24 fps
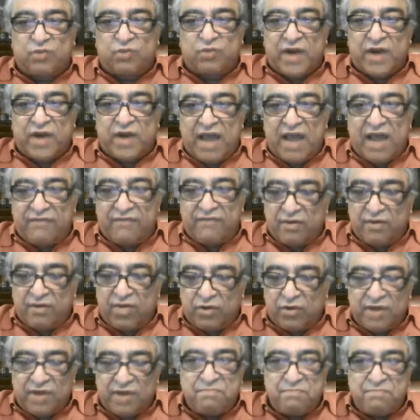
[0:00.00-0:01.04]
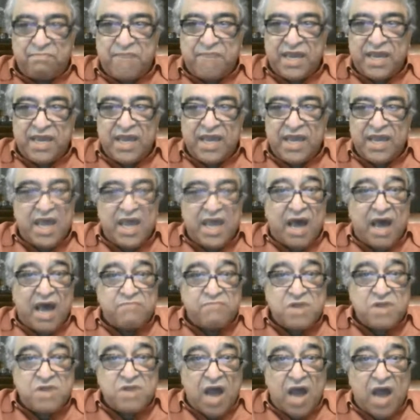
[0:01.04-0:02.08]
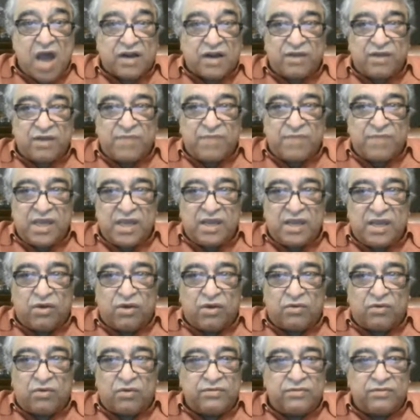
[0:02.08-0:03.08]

whatever I'm going to be, I'm not going to be equal.